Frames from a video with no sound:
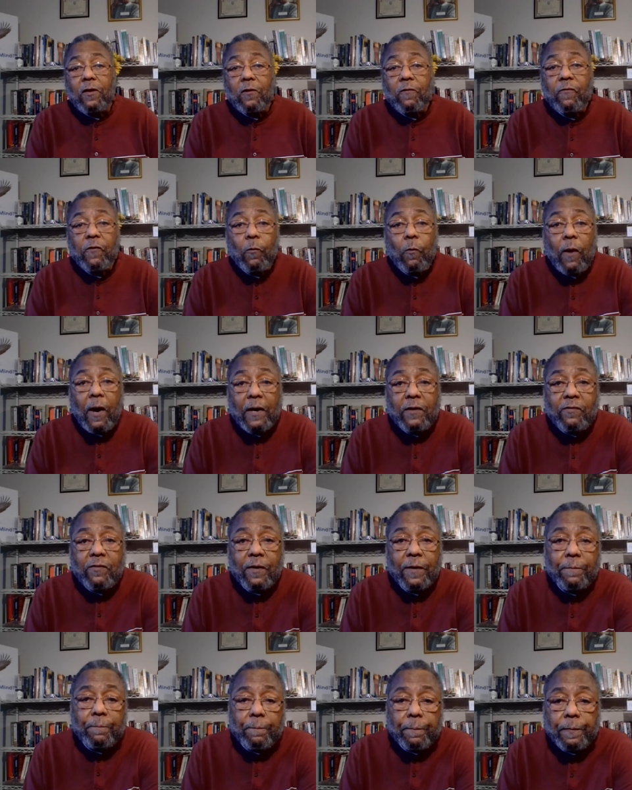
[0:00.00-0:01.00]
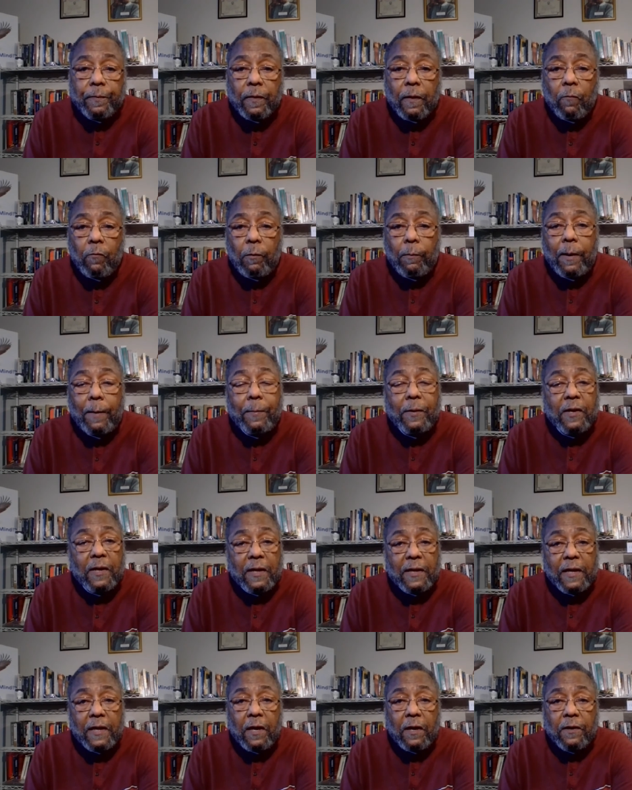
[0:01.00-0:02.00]
you for watching. Remember to
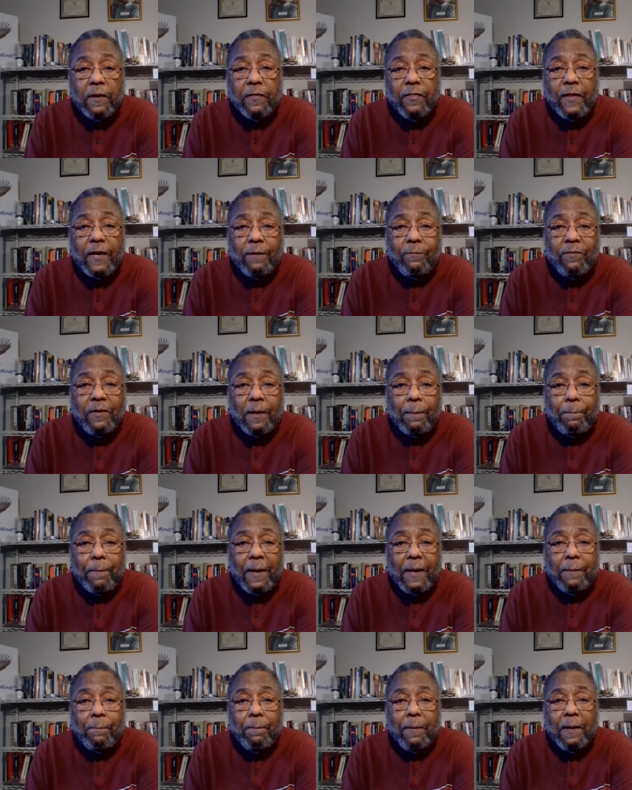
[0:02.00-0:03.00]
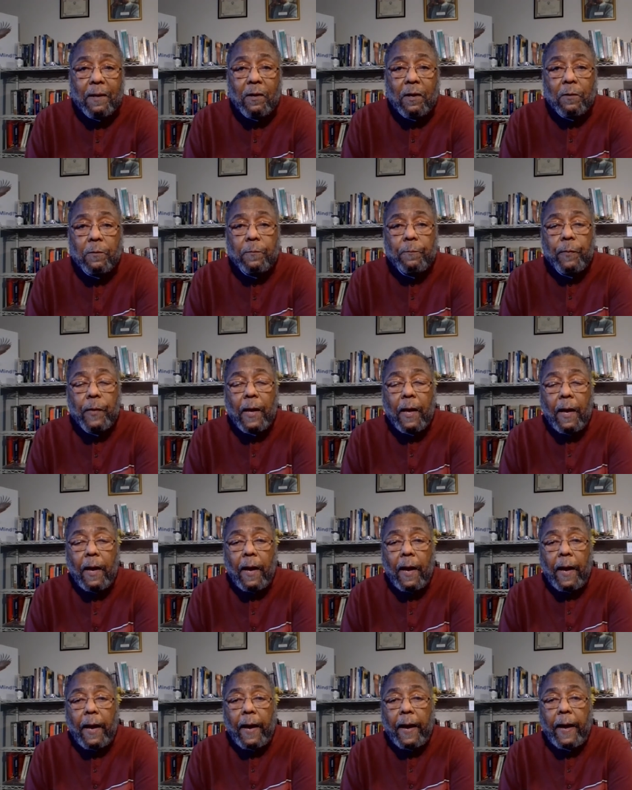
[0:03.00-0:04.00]
click on the thumbs up button below.
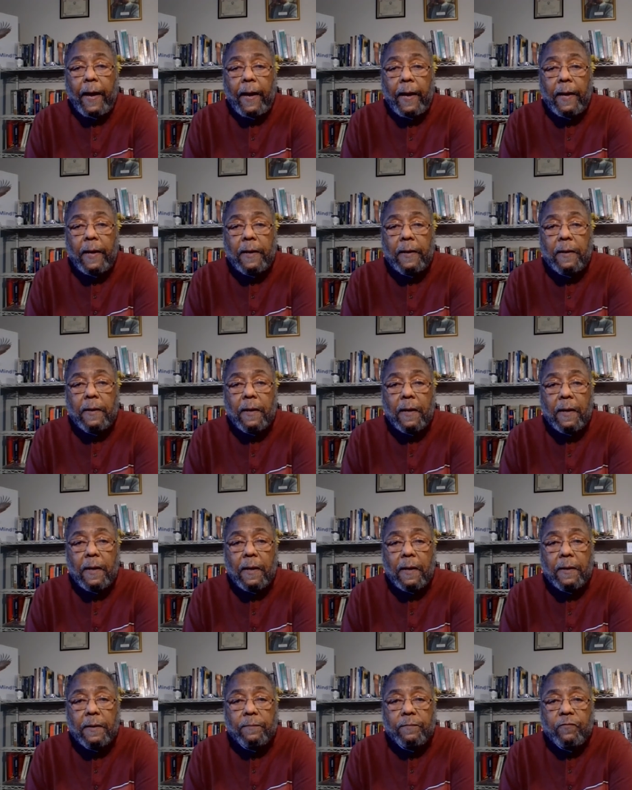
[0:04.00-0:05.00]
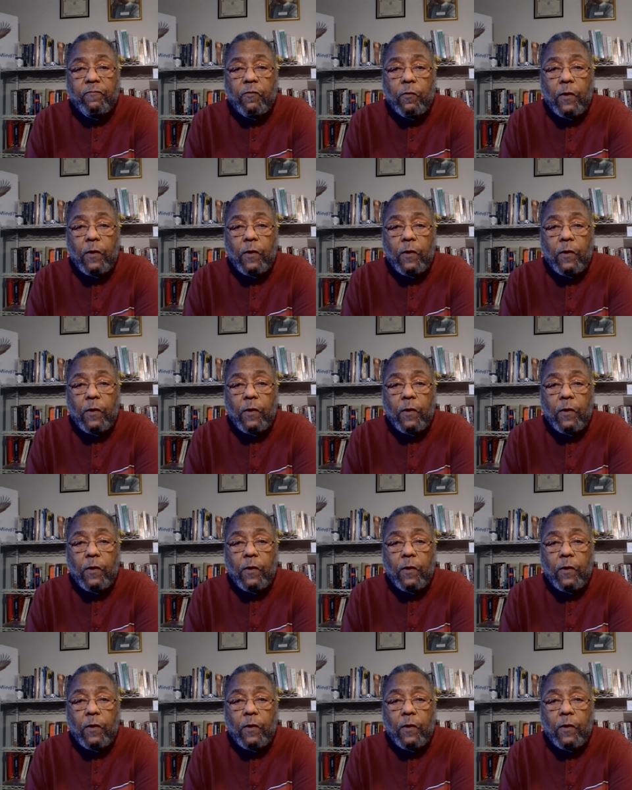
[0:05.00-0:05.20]
And if